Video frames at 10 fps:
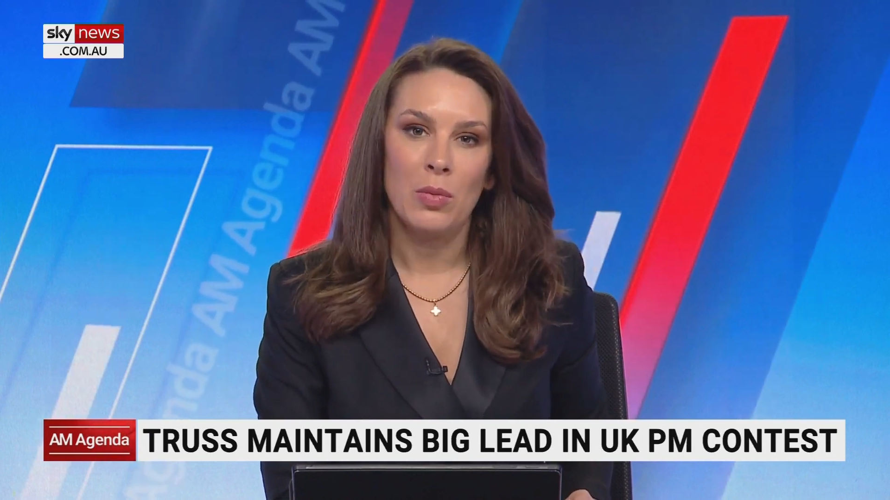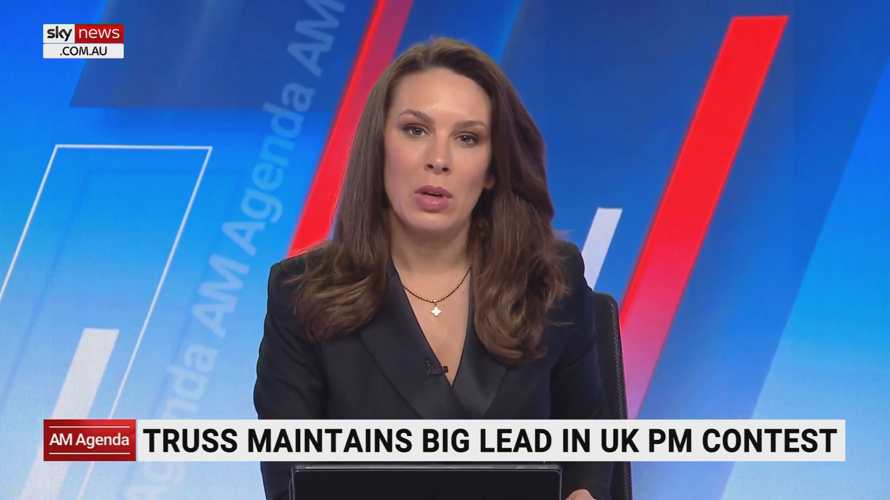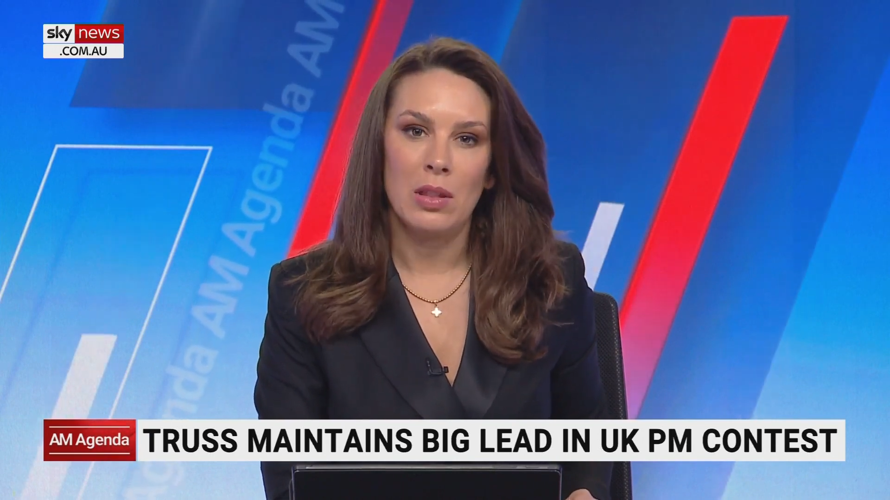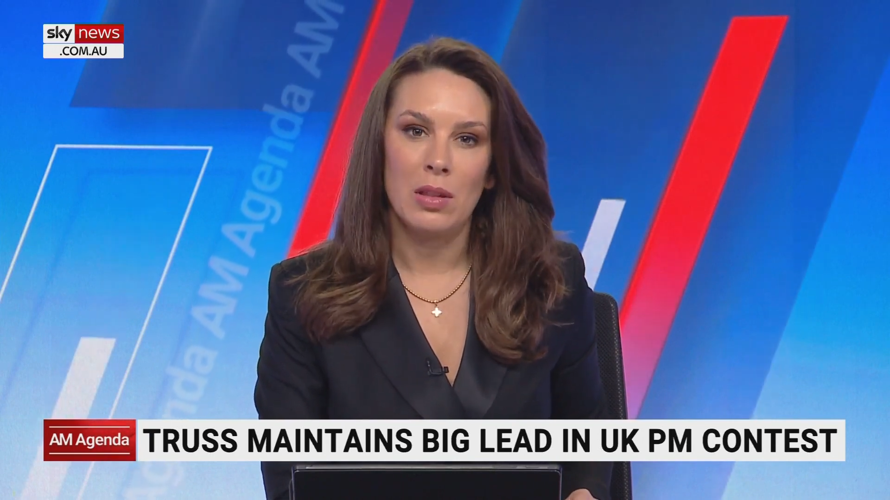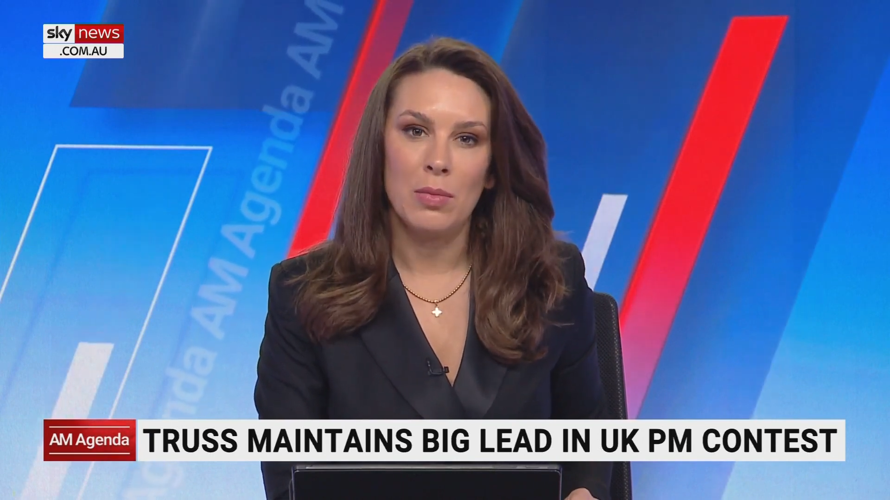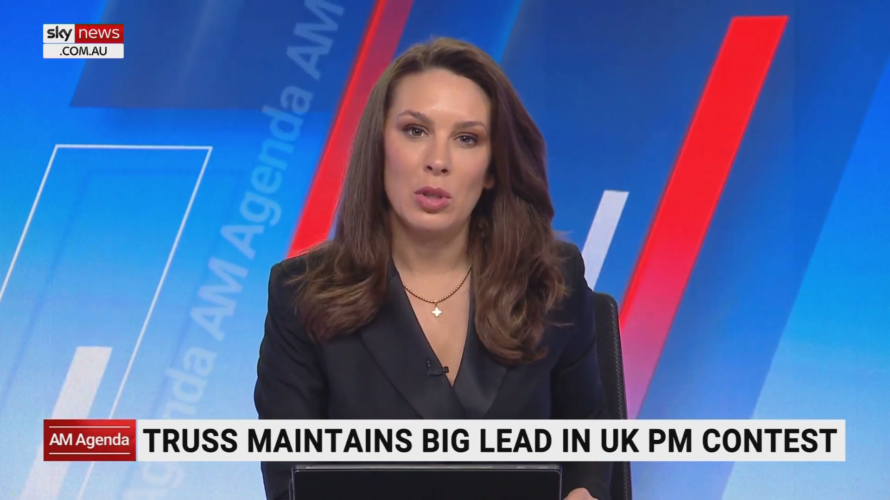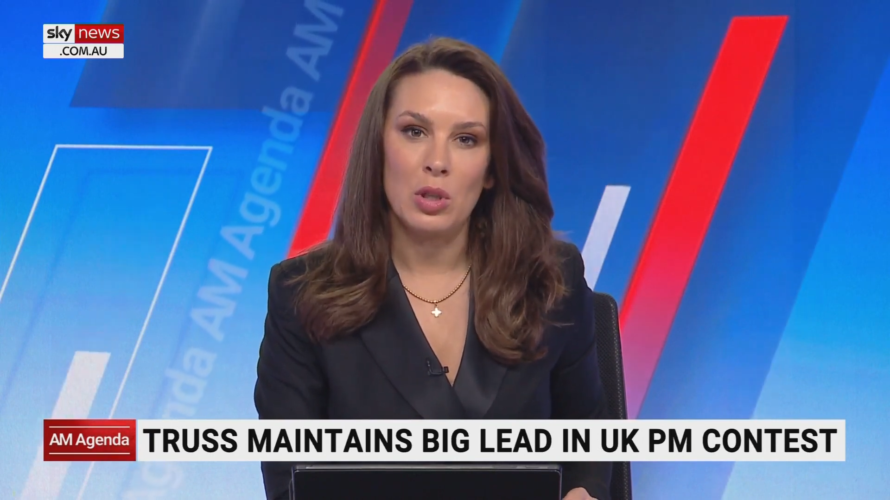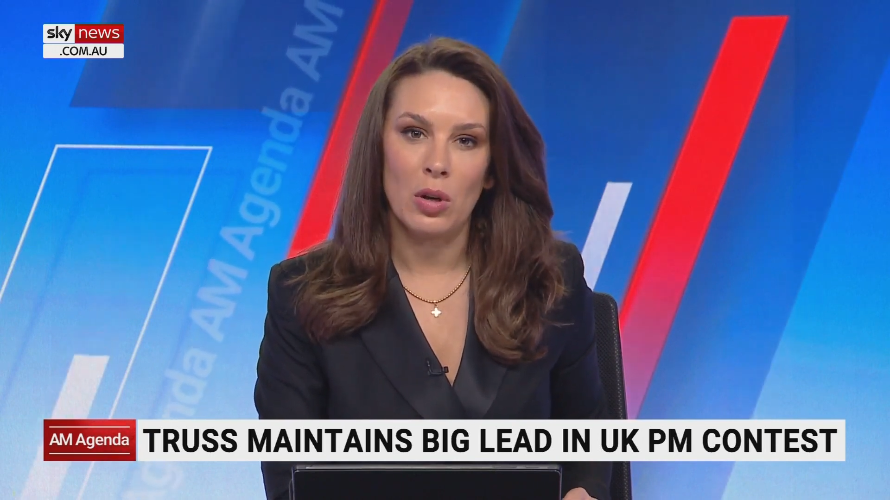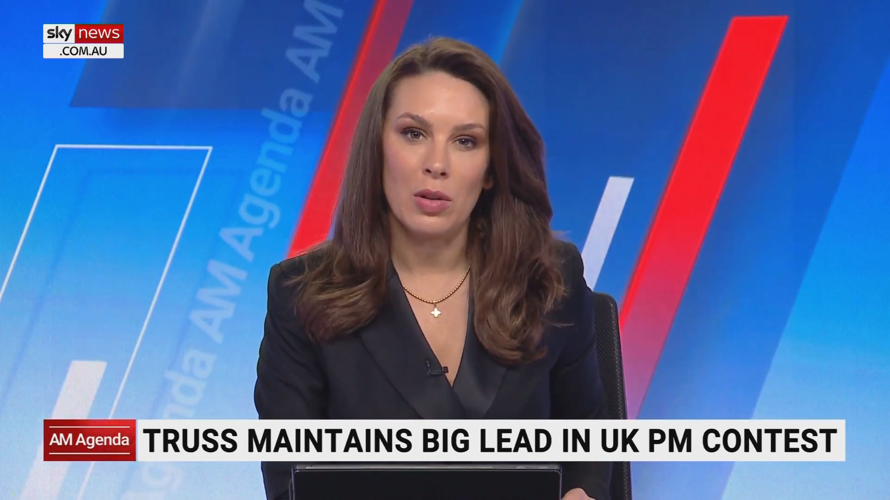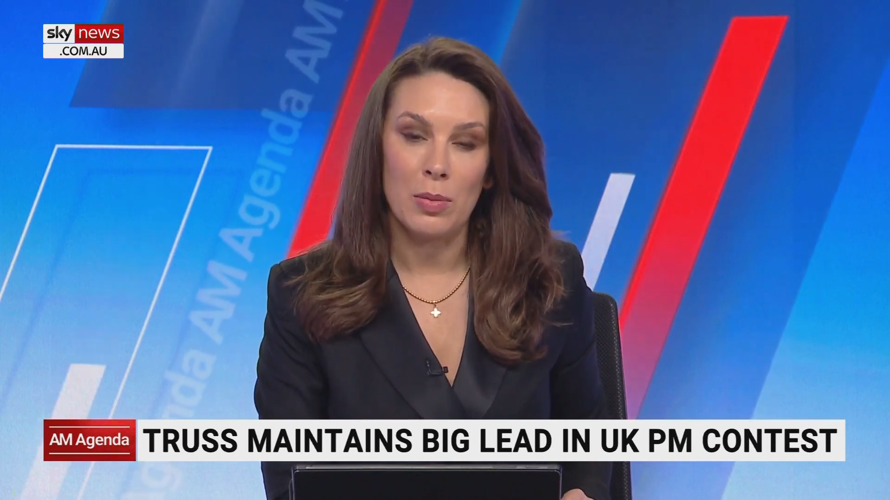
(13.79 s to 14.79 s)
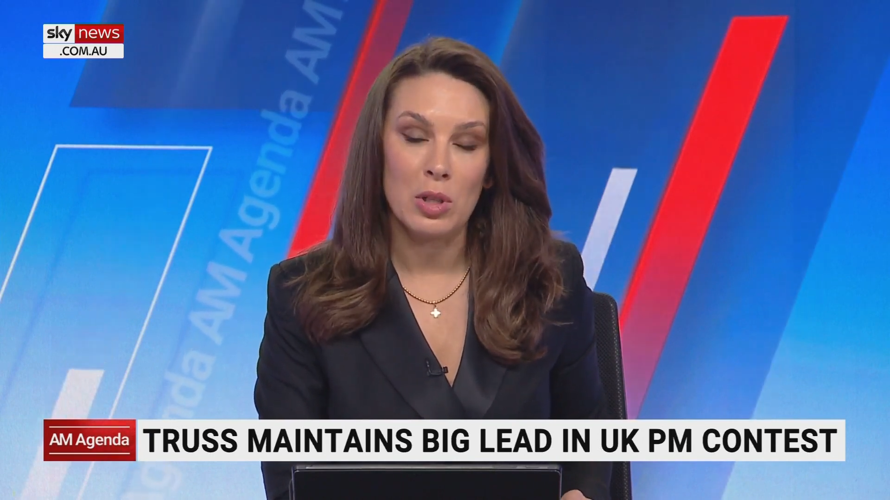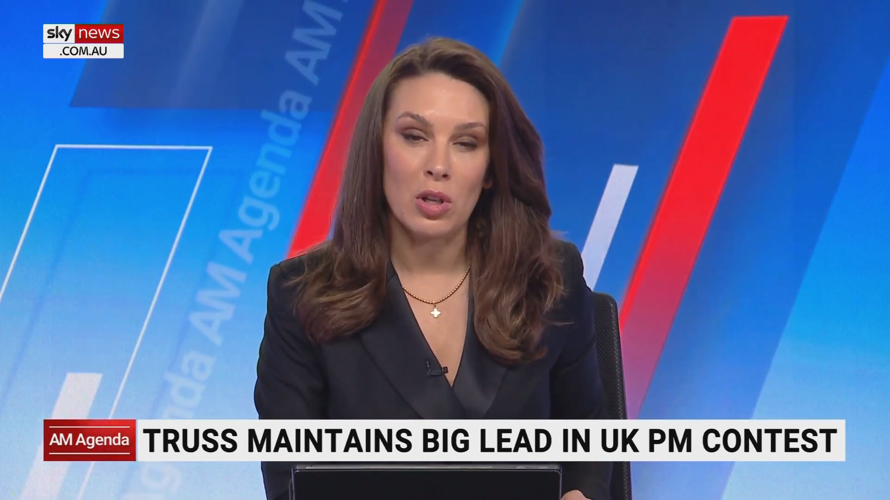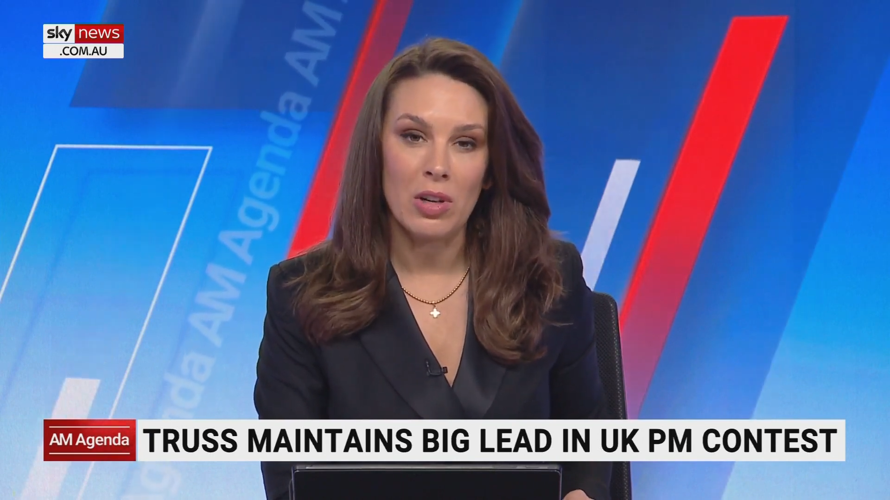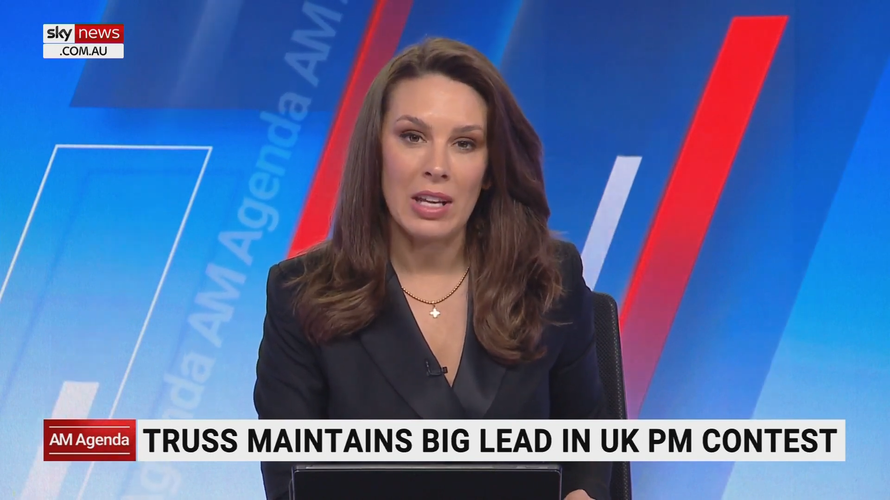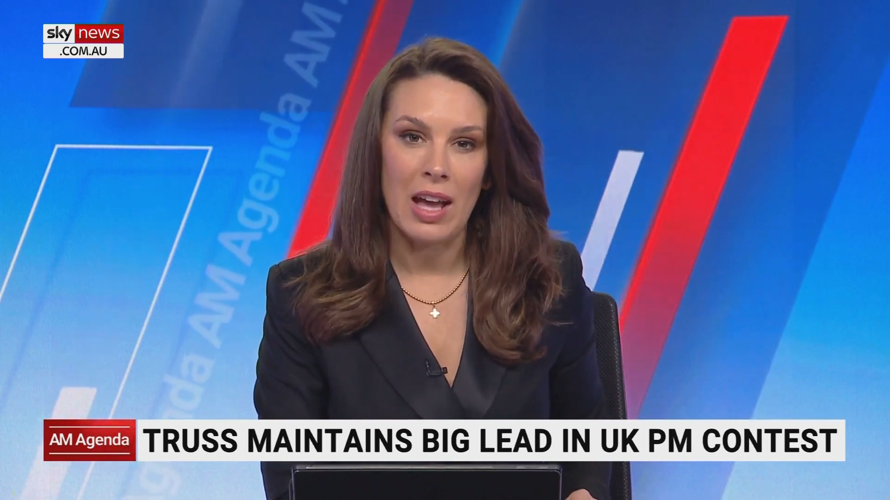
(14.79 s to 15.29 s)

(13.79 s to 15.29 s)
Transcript: with the majority